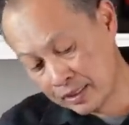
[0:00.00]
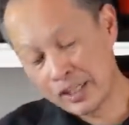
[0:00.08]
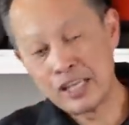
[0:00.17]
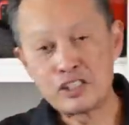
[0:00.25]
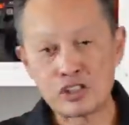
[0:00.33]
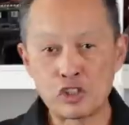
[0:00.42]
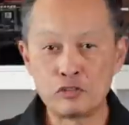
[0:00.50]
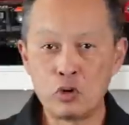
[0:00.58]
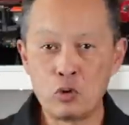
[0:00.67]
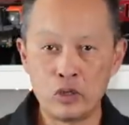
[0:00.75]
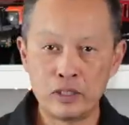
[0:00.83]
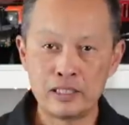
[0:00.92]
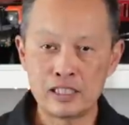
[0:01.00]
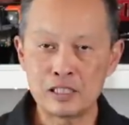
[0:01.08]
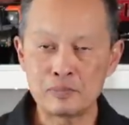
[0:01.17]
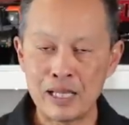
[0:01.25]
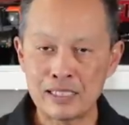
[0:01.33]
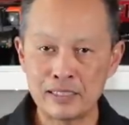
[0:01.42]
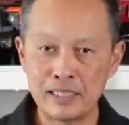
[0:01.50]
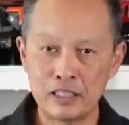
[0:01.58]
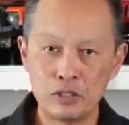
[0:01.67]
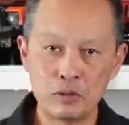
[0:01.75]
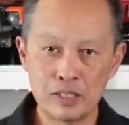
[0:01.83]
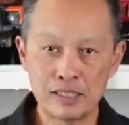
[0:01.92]
change the servo horn. This is
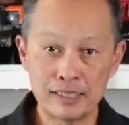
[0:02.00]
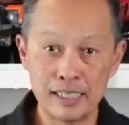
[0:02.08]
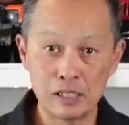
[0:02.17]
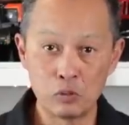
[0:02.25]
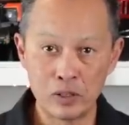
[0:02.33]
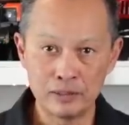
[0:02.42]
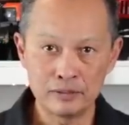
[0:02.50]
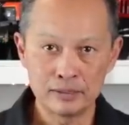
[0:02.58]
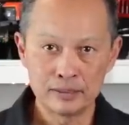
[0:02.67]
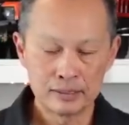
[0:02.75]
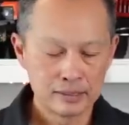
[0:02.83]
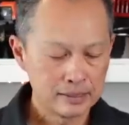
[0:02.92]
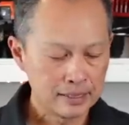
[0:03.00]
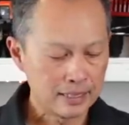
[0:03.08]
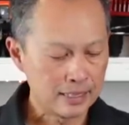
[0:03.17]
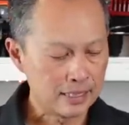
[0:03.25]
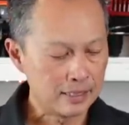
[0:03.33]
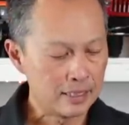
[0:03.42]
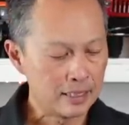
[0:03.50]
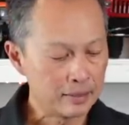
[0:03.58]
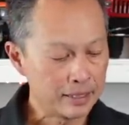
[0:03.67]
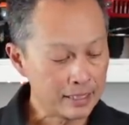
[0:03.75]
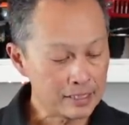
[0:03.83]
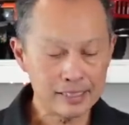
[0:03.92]
plastic. You want a steel one.
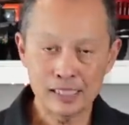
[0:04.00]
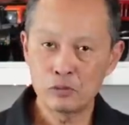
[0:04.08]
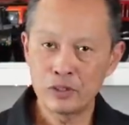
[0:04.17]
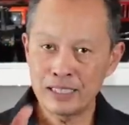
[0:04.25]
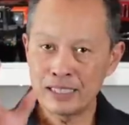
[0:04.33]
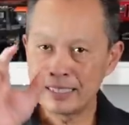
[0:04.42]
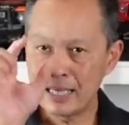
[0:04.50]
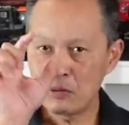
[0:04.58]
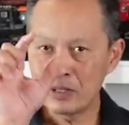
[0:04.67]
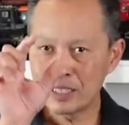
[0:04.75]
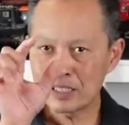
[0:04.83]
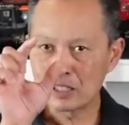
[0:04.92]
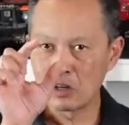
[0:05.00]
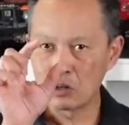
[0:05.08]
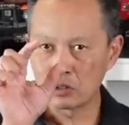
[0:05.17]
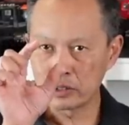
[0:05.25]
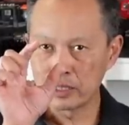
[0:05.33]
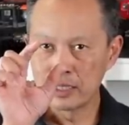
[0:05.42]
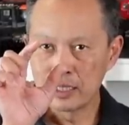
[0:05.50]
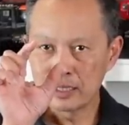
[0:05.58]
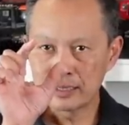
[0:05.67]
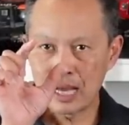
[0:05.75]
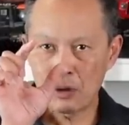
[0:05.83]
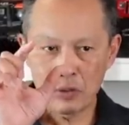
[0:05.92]
Get a steel one and get one that's longer.
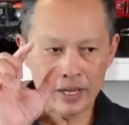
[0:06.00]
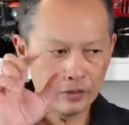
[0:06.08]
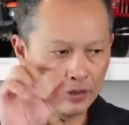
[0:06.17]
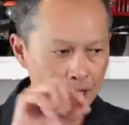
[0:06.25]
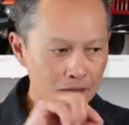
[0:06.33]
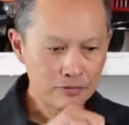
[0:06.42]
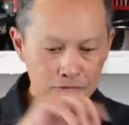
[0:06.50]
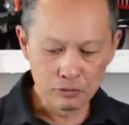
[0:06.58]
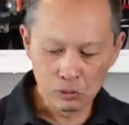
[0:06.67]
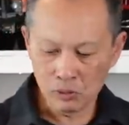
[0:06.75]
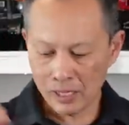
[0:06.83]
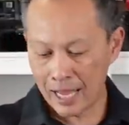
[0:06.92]
That way you have full